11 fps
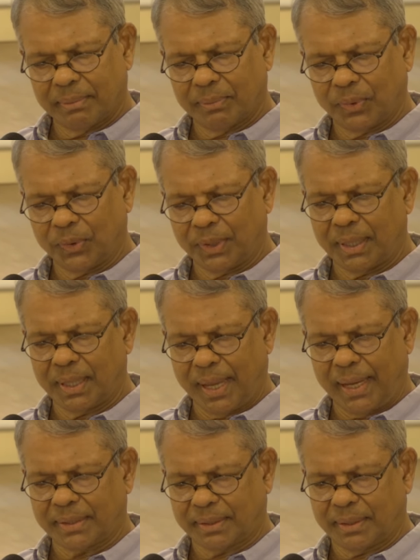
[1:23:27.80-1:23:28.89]
Buddha,
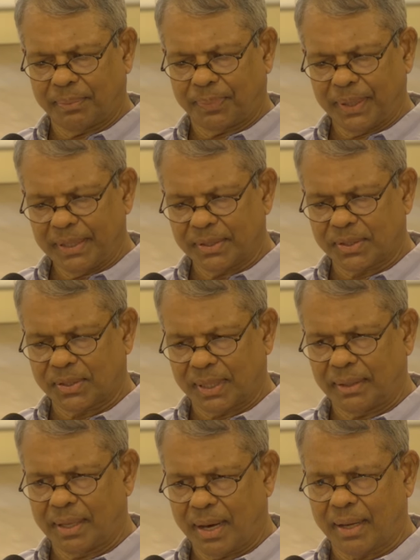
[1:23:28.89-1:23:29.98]
as the Prince
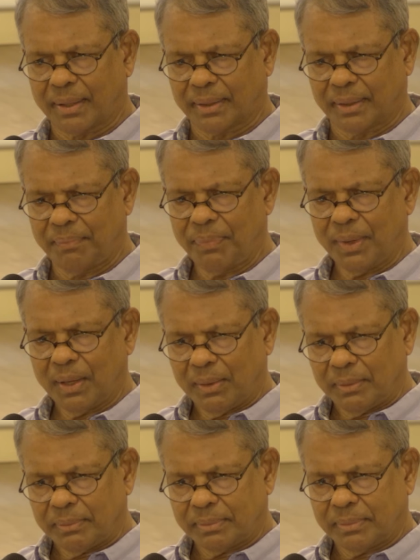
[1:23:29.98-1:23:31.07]
Siddhartha,
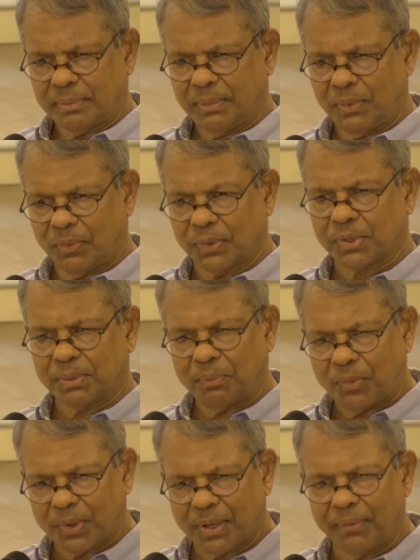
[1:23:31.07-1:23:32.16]
was
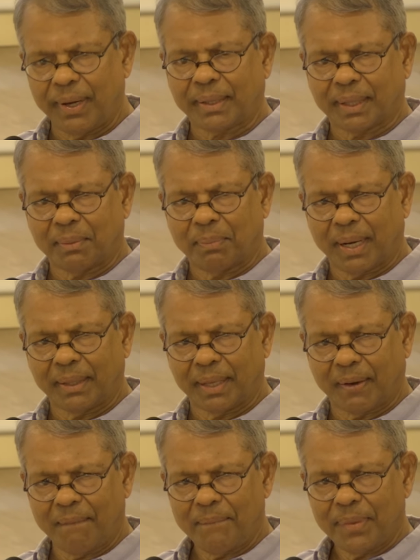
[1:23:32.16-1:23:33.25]
motivated by that?
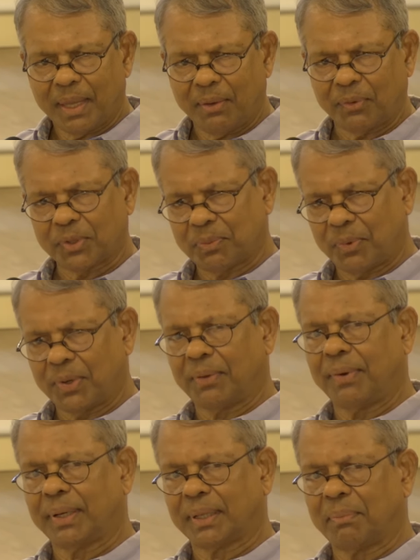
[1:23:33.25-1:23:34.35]
He was
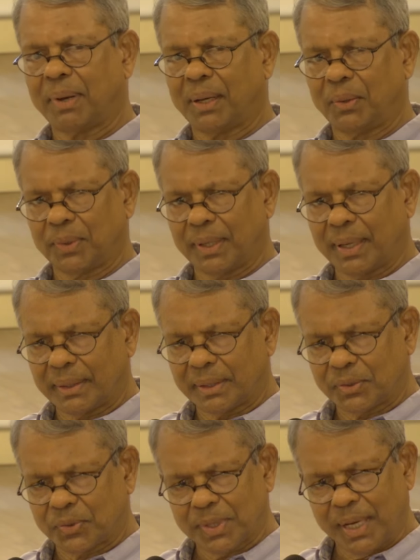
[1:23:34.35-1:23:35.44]
motivated by looking at the
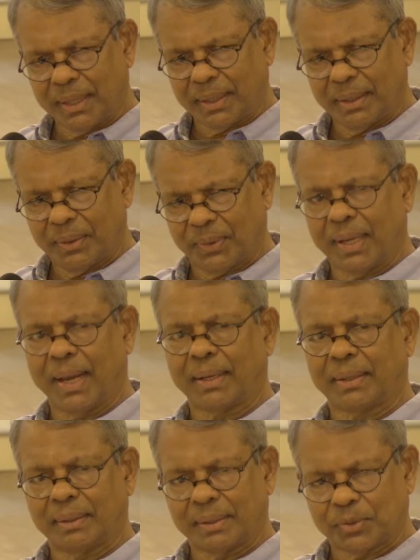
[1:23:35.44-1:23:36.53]

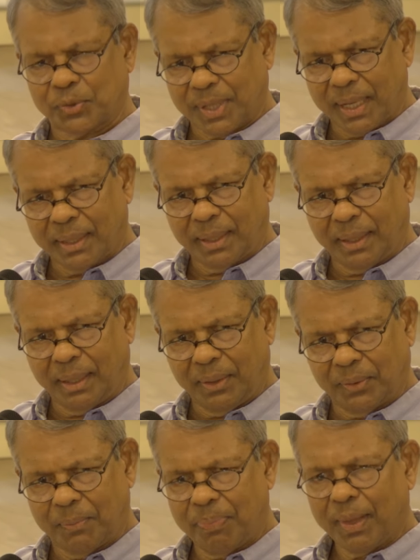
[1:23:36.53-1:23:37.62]
society he
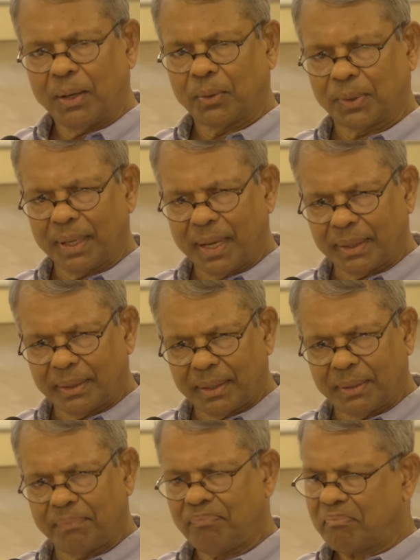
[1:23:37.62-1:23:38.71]
lived, looking at the